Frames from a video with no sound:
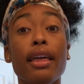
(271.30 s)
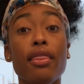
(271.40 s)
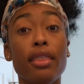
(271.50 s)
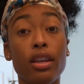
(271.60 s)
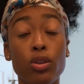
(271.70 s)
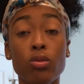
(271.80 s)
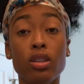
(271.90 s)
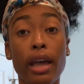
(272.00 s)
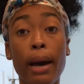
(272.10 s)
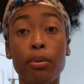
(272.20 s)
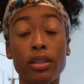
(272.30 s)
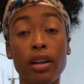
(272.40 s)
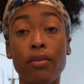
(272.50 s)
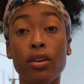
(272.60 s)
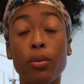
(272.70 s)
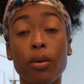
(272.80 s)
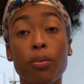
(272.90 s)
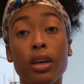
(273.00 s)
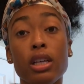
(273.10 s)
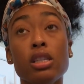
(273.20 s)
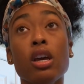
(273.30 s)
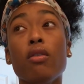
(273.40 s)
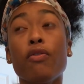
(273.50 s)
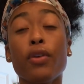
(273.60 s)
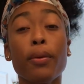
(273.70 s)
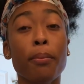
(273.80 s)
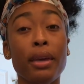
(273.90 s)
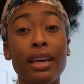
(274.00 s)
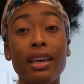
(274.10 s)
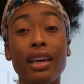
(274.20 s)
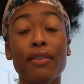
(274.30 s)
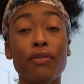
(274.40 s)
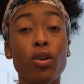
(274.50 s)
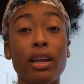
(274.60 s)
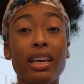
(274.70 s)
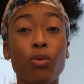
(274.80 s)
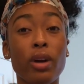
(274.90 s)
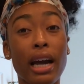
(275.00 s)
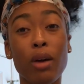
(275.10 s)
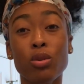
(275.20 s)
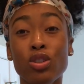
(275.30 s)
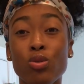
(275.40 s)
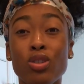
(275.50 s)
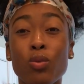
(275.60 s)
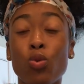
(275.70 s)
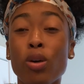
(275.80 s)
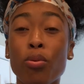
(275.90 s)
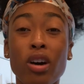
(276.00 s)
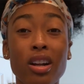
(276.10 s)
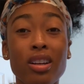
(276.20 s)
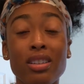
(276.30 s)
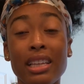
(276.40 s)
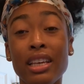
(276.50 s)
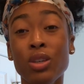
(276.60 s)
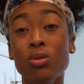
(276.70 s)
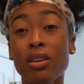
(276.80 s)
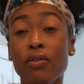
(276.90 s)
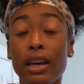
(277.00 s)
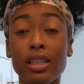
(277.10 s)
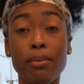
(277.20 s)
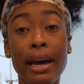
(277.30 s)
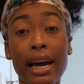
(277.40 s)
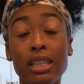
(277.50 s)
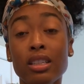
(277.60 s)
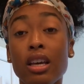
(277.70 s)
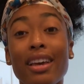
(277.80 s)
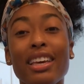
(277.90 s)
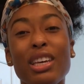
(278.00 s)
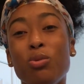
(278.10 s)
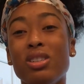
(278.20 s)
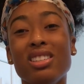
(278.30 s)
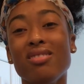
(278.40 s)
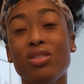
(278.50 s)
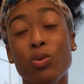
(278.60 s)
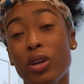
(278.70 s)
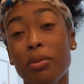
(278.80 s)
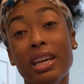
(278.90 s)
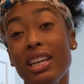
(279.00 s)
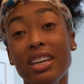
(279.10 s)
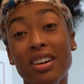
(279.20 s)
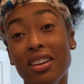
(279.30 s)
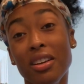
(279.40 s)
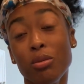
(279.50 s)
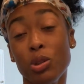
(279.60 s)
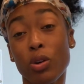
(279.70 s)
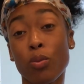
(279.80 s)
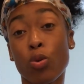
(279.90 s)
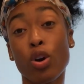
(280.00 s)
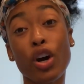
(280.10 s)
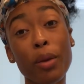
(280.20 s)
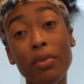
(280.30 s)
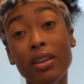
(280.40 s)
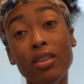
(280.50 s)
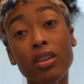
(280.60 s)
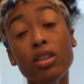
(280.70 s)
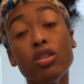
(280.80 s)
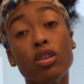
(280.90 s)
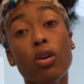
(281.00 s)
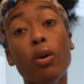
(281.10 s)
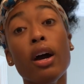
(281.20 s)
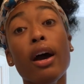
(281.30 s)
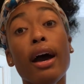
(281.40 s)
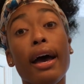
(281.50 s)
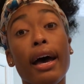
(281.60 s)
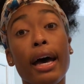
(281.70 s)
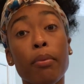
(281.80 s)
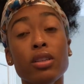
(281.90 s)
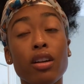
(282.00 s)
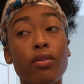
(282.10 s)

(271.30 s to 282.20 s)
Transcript: and then using the apple cider vinegar, because for me, it felt like when I was using more products, like using face masks, it wasn't doing me any good. It was doing more harm than good. So apple cider